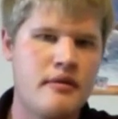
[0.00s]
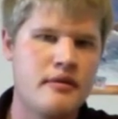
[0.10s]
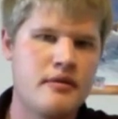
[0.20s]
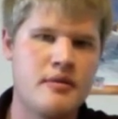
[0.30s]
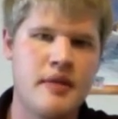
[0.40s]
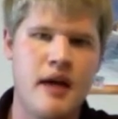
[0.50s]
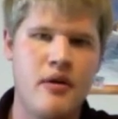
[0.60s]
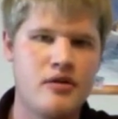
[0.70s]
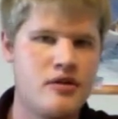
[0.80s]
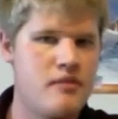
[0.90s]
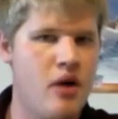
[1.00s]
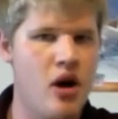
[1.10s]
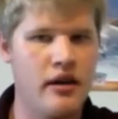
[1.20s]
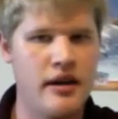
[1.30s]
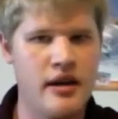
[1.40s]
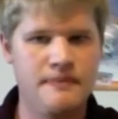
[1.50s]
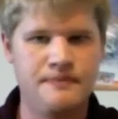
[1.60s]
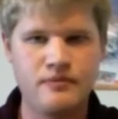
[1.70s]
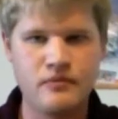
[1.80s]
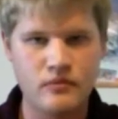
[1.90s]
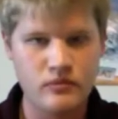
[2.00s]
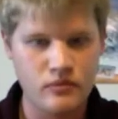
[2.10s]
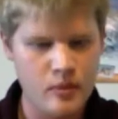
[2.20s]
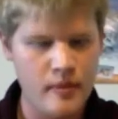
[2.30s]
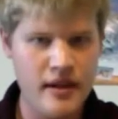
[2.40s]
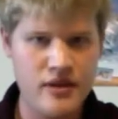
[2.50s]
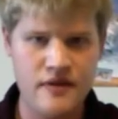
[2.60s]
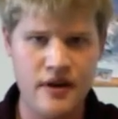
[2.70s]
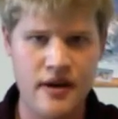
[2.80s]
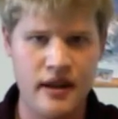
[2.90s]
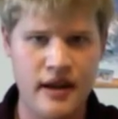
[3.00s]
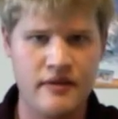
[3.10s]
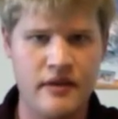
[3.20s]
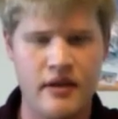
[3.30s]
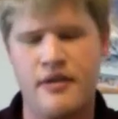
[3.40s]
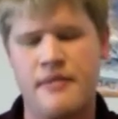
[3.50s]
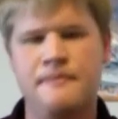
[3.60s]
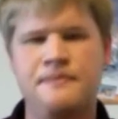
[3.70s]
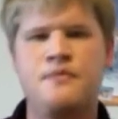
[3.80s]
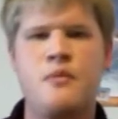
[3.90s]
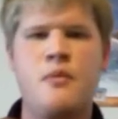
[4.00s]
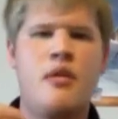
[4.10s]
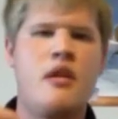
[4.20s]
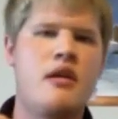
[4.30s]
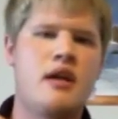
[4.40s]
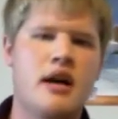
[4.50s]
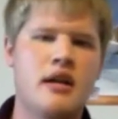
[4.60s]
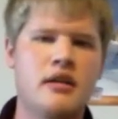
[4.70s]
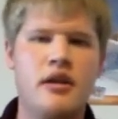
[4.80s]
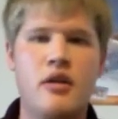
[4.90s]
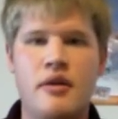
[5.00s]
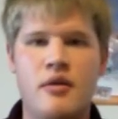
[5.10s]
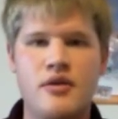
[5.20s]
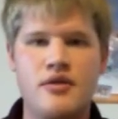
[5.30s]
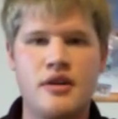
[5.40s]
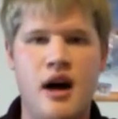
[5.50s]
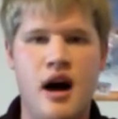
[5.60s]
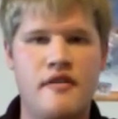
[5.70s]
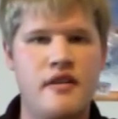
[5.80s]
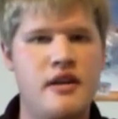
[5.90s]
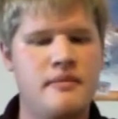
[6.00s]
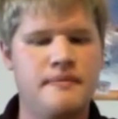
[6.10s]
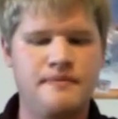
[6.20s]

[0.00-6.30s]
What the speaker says: Some of that roasted barley. It's a very light flavor. A little bit of roasted coffee.